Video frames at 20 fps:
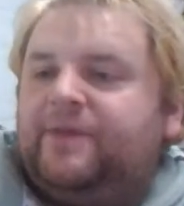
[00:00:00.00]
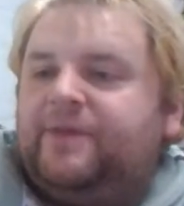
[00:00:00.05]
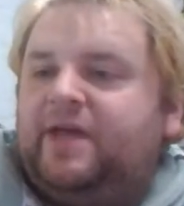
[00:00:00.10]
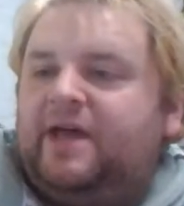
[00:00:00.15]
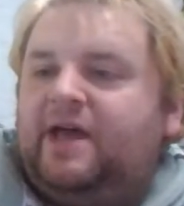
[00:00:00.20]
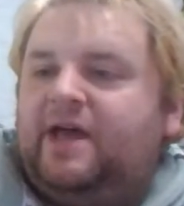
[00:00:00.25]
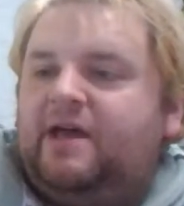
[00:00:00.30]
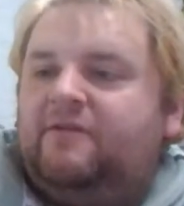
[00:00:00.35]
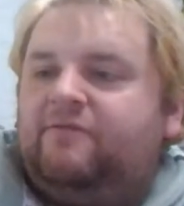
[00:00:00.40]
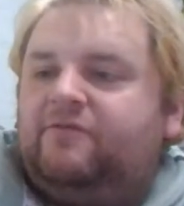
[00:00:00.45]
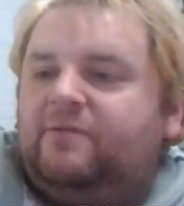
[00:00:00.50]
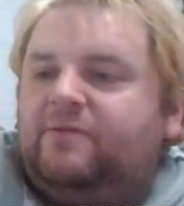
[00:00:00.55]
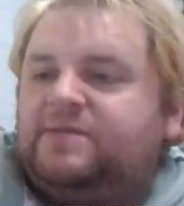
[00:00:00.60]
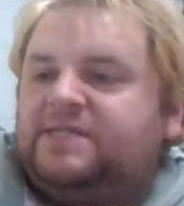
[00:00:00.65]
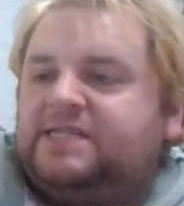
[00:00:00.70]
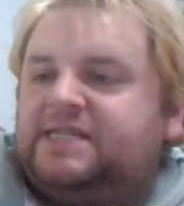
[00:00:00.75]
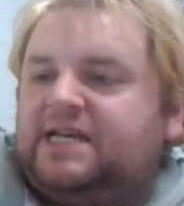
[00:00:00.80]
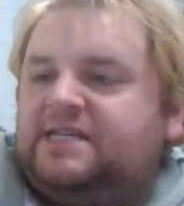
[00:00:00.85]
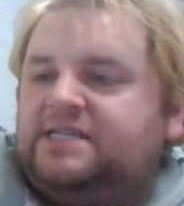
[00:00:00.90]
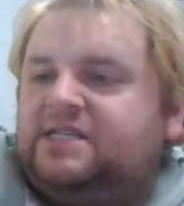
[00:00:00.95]
From
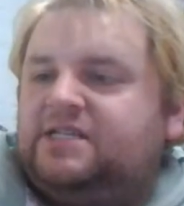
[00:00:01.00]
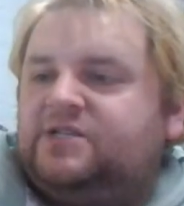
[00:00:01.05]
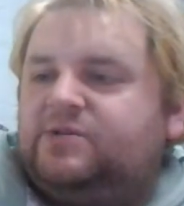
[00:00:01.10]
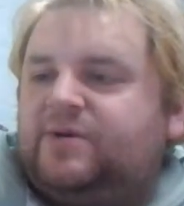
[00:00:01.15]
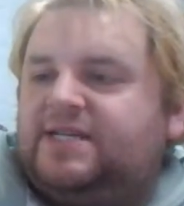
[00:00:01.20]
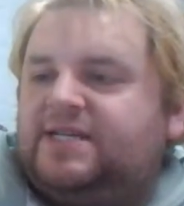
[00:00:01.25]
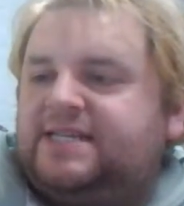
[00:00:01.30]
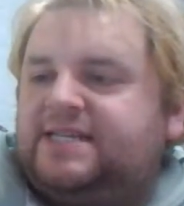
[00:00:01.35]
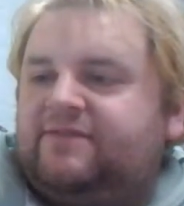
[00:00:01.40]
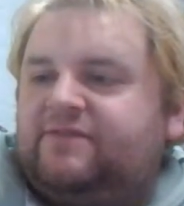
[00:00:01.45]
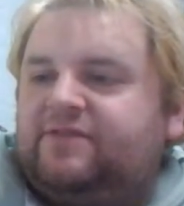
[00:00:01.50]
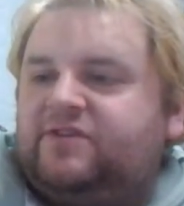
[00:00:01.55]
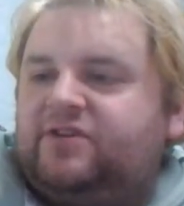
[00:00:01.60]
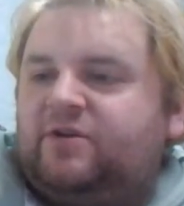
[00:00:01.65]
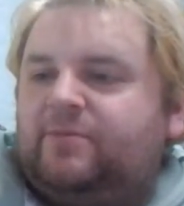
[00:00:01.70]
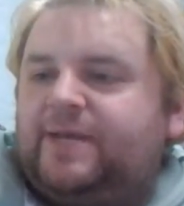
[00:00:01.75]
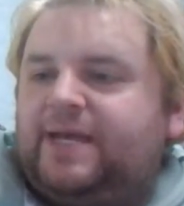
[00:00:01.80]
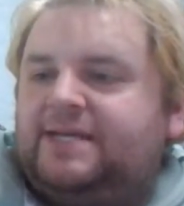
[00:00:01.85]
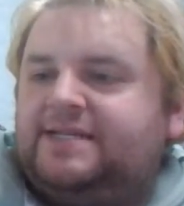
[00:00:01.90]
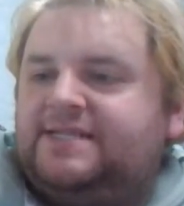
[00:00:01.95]
today to the 27th,
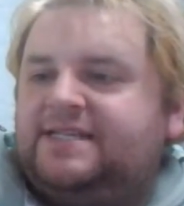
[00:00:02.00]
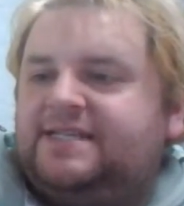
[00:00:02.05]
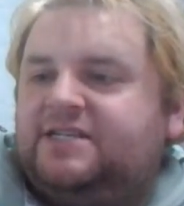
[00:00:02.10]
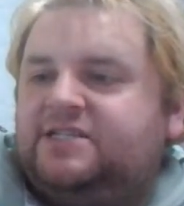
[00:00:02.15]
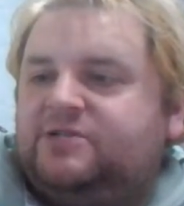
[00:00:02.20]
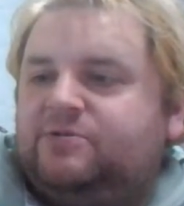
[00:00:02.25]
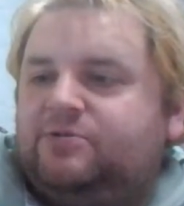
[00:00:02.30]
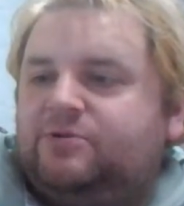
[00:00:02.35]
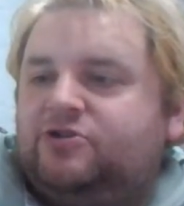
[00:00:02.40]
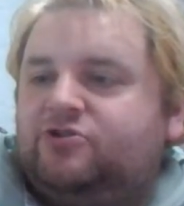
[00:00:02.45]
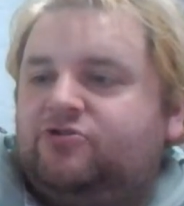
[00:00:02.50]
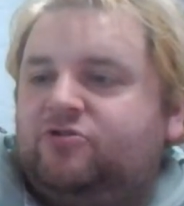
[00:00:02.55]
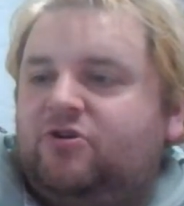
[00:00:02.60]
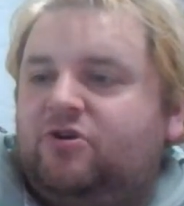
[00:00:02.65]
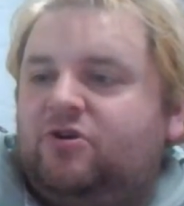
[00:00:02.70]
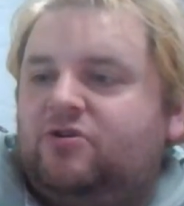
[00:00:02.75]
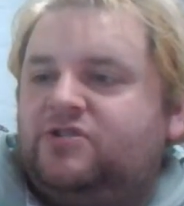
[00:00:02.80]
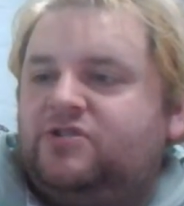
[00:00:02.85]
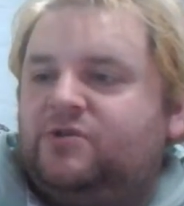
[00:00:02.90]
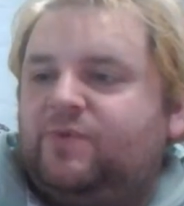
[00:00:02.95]
you'll be entered into a
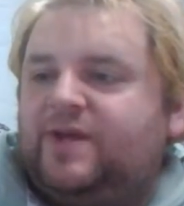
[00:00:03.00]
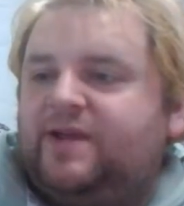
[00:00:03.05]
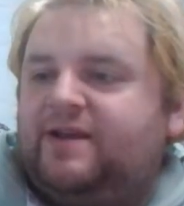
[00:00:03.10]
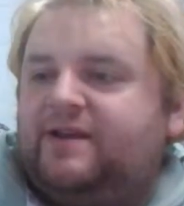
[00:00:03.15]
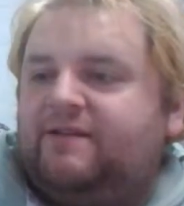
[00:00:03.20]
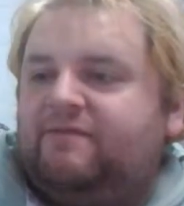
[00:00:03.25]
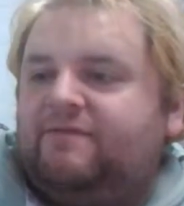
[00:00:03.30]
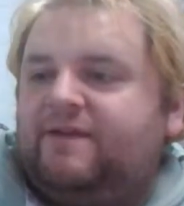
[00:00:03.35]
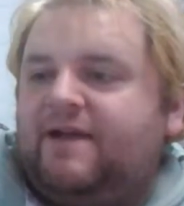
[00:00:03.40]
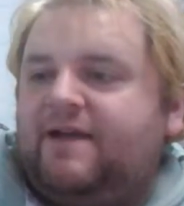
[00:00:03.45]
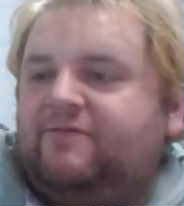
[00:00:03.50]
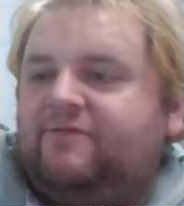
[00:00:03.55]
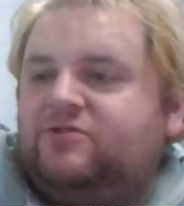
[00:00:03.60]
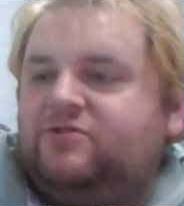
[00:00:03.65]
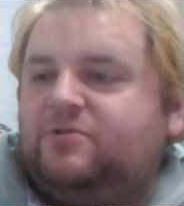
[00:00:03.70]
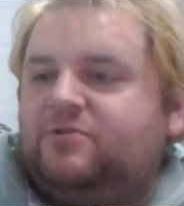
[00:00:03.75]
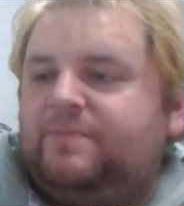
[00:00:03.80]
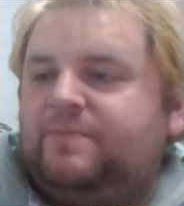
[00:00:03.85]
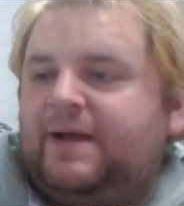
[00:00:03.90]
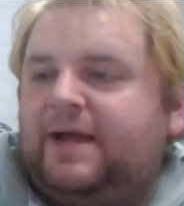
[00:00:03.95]
draw to win
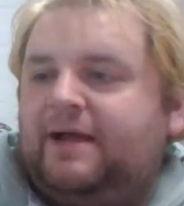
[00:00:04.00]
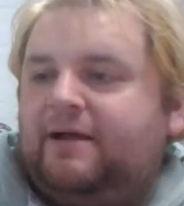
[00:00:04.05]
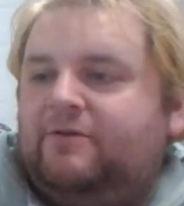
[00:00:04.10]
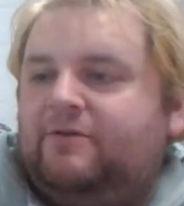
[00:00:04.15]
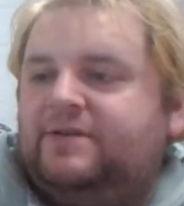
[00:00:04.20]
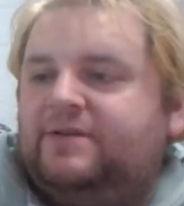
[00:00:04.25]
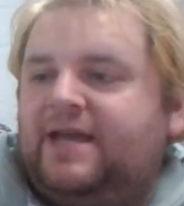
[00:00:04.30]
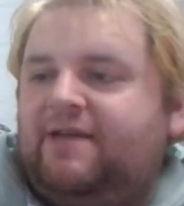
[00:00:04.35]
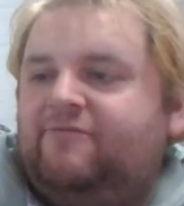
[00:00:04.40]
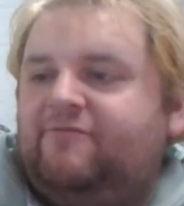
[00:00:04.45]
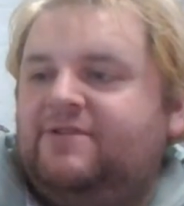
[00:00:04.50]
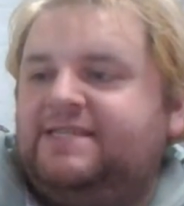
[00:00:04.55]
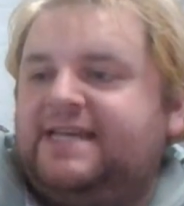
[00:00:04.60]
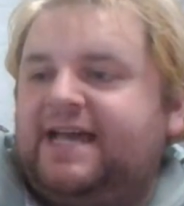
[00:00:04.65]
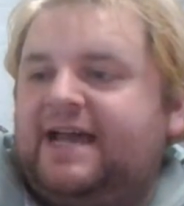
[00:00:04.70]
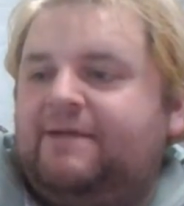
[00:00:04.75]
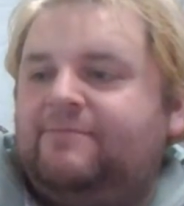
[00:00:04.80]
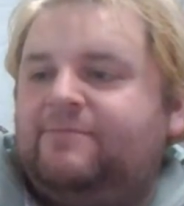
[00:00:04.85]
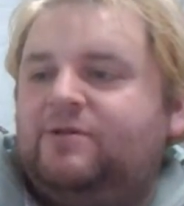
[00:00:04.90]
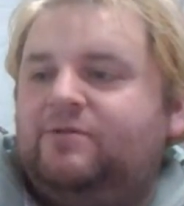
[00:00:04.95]
£500 every
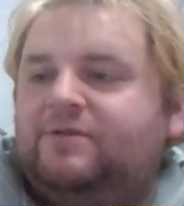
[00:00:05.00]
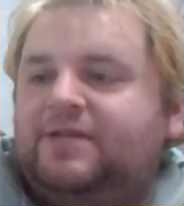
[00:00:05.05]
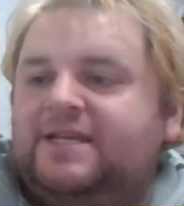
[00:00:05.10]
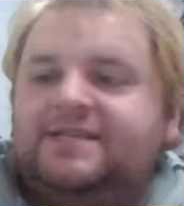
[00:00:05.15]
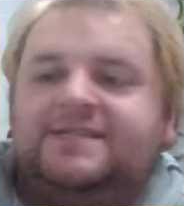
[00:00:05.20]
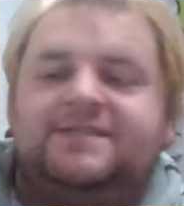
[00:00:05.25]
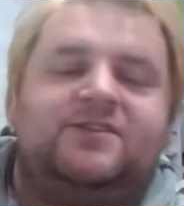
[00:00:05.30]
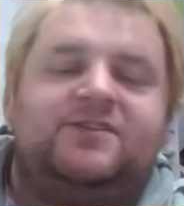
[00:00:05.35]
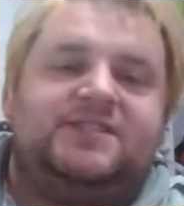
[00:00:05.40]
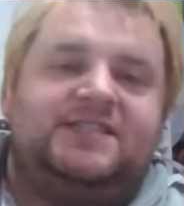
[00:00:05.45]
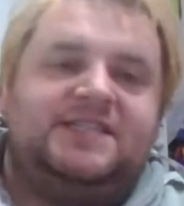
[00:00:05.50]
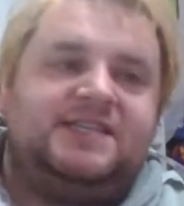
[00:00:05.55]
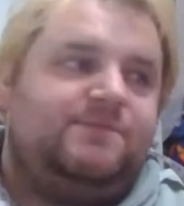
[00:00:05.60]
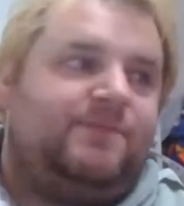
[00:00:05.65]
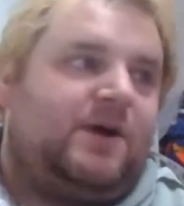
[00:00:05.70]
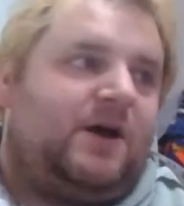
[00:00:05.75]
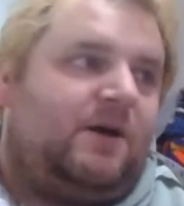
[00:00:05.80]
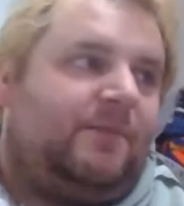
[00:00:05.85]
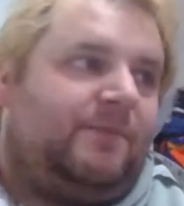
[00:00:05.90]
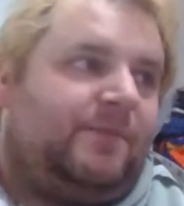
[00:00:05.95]
time you list on
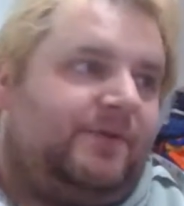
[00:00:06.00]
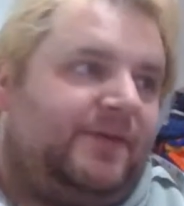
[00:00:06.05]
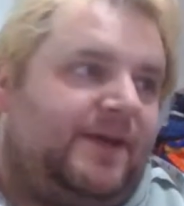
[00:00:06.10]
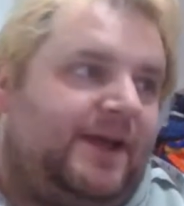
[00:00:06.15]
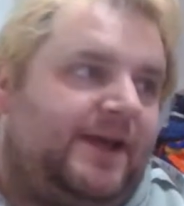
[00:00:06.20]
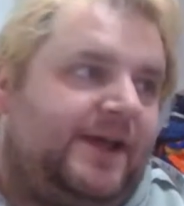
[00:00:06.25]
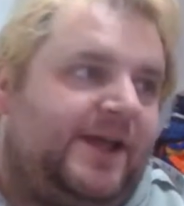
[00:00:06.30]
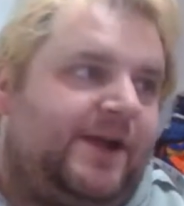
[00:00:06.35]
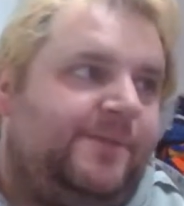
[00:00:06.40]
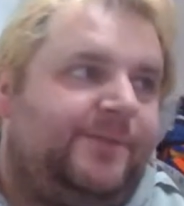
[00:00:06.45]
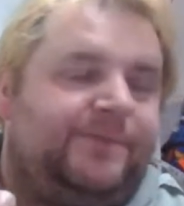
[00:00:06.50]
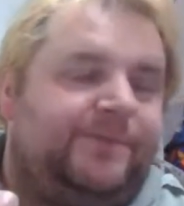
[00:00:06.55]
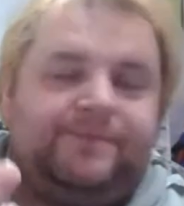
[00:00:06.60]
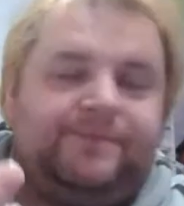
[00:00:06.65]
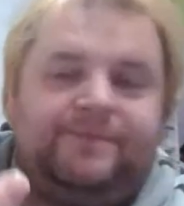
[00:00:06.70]
Depop. There you go.